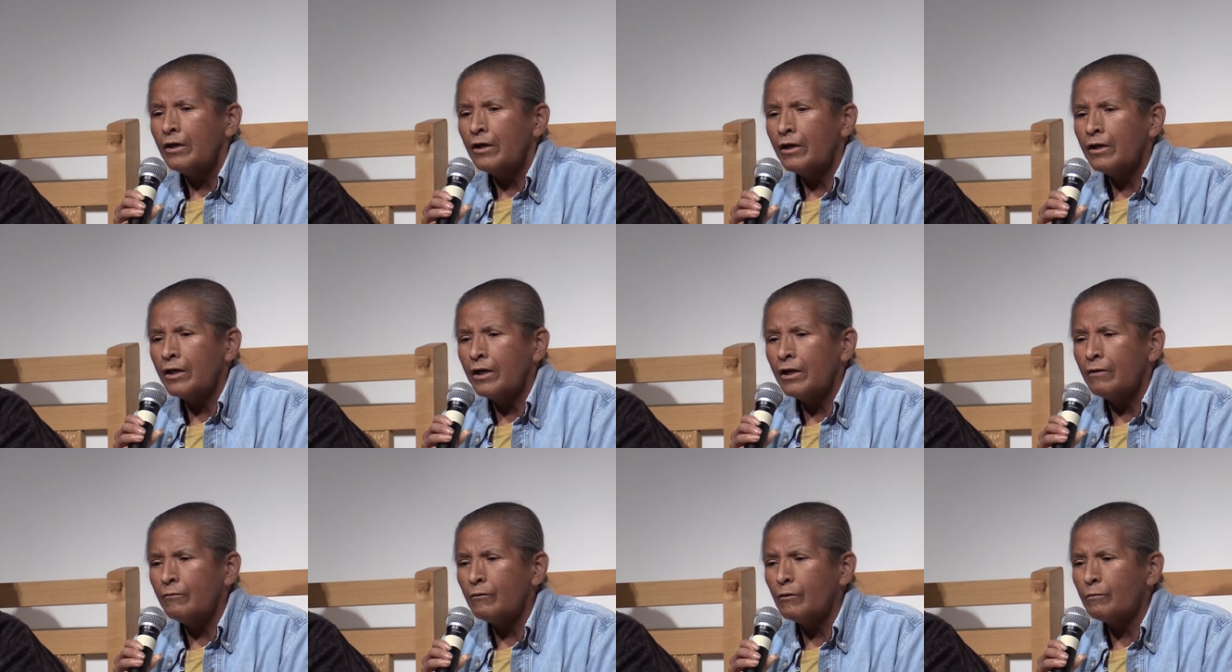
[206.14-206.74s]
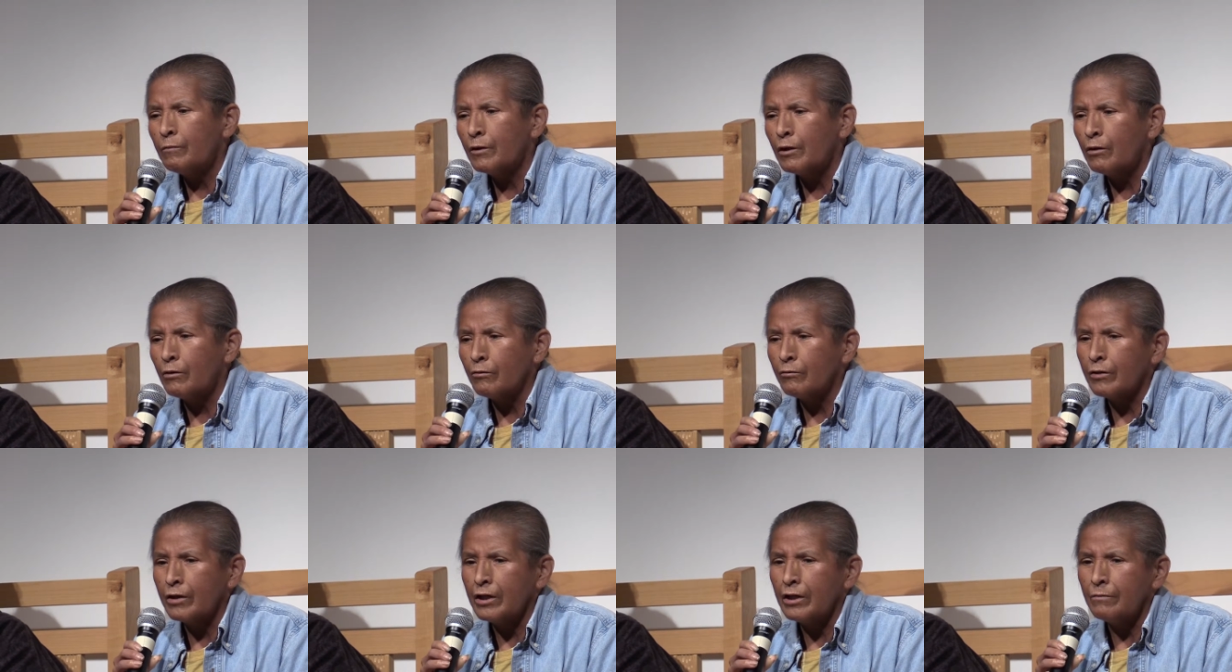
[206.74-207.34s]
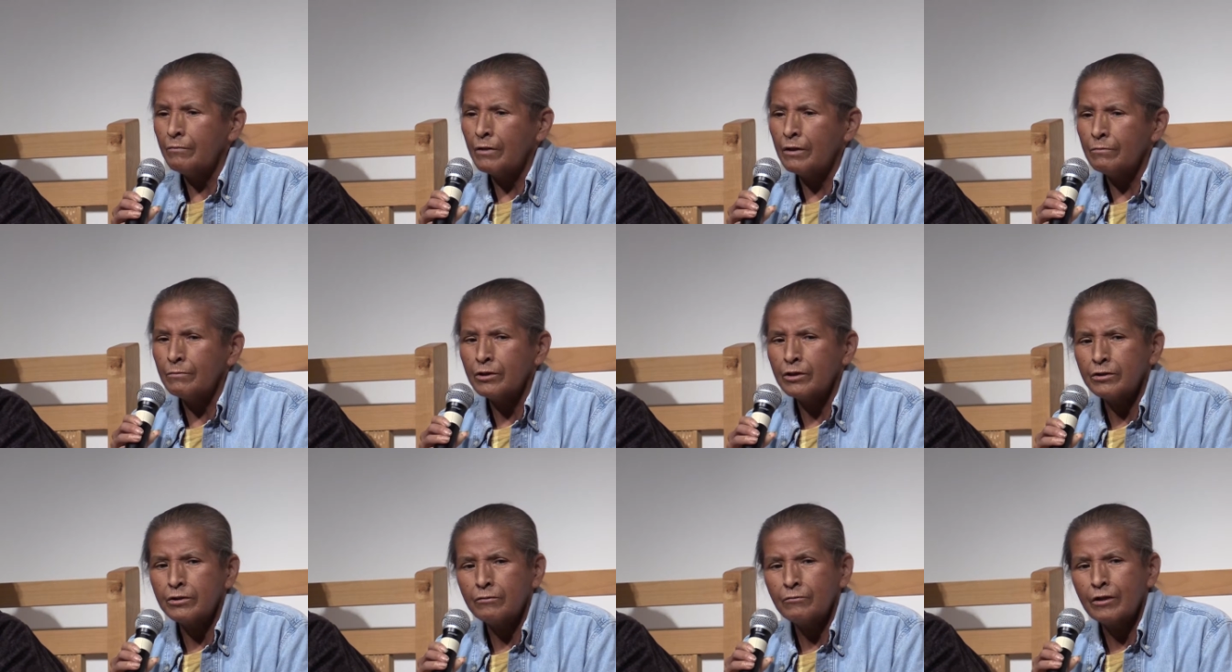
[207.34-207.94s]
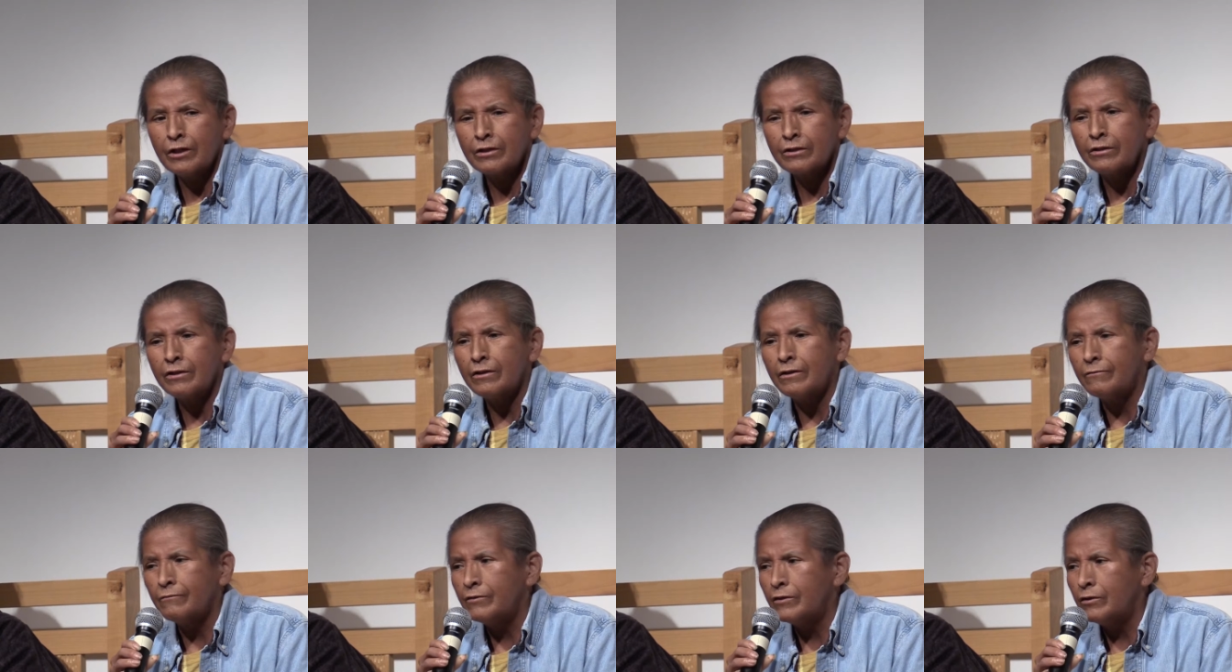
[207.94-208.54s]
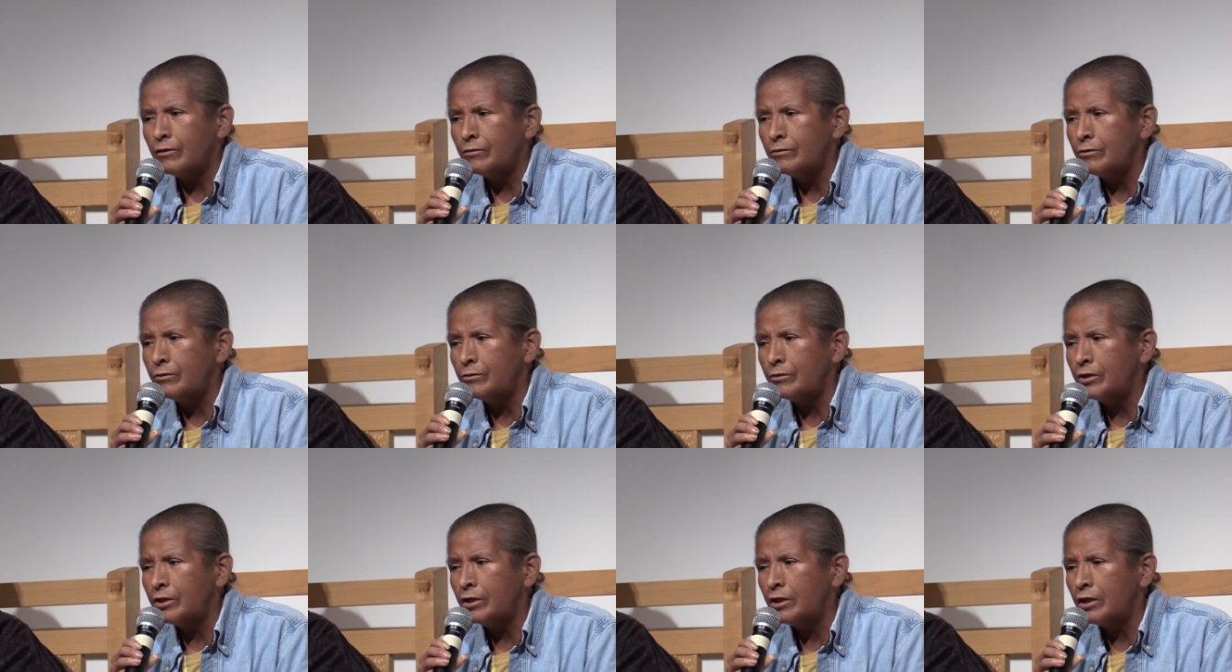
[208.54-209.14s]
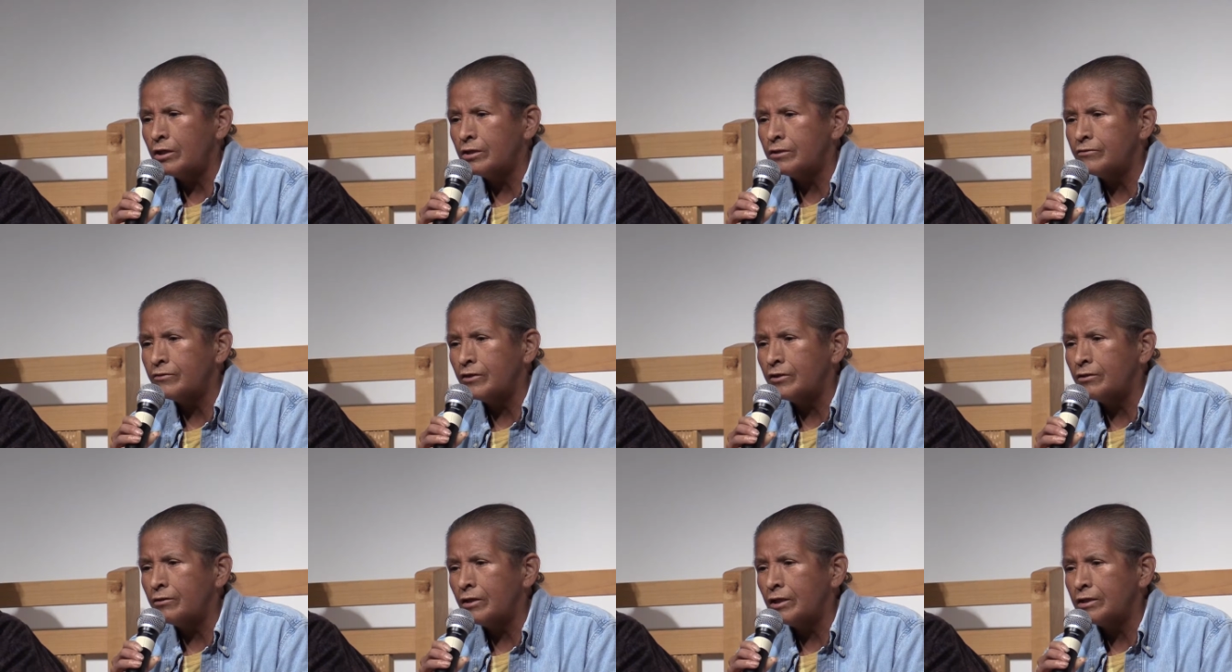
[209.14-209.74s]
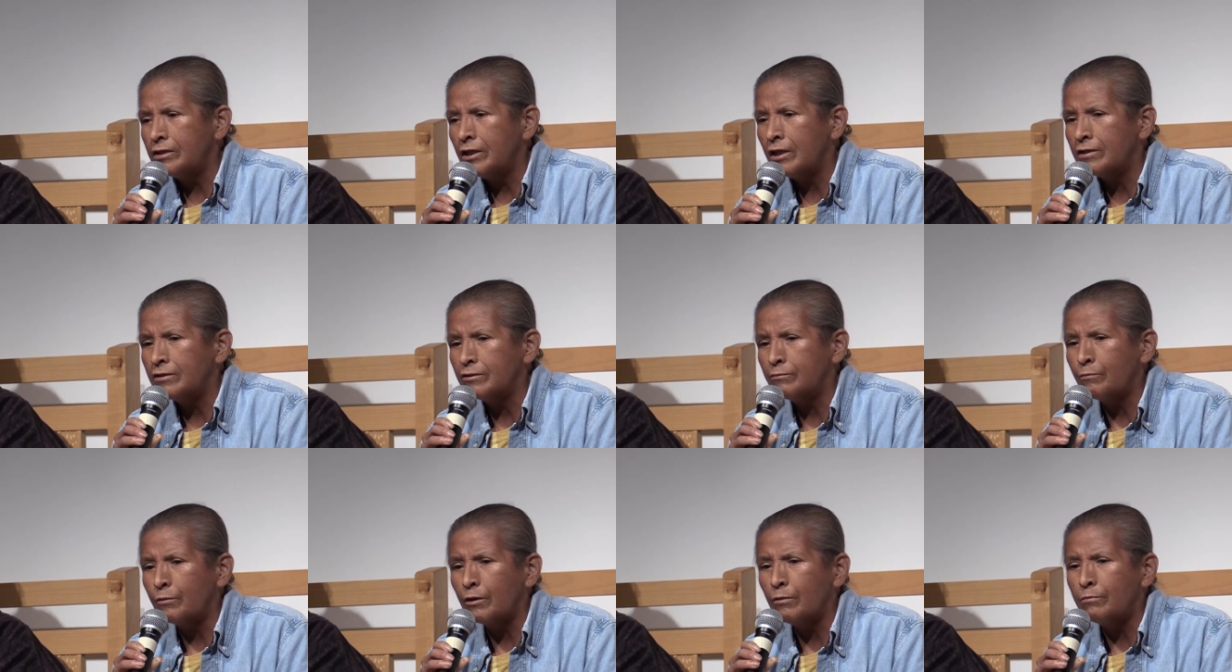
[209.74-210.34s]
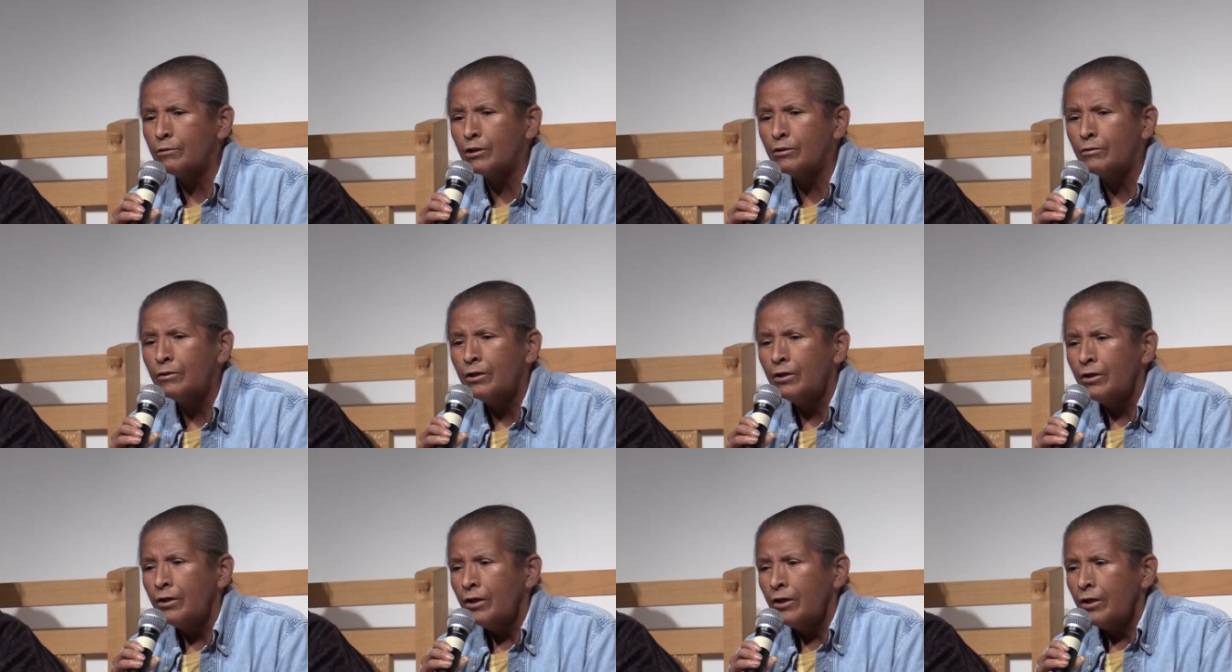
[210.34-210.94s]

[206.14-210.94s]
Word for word: I have a program. I'm the director of the Oo-oonah Art Center at Taos Pueblo